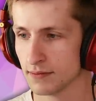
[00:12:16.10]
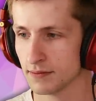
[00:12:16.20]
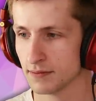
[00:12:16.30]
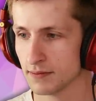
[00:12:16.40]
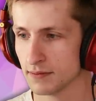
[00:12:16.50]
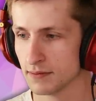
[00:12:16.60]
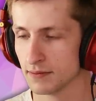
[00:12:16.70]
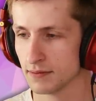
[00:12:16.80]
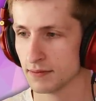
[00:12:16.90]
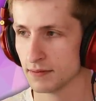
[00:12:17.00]

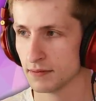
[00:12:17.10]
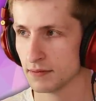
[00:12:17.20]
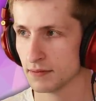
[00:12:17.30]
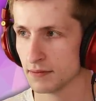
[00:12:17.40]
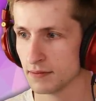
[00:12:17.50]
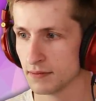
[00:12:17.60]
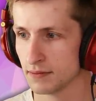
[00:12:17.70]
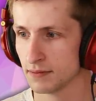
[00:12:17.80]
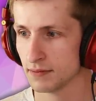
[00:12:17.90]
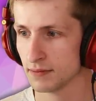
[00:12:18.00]

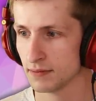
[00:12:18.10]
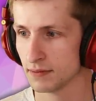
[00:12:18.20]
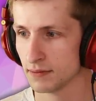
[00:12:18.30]
(silence)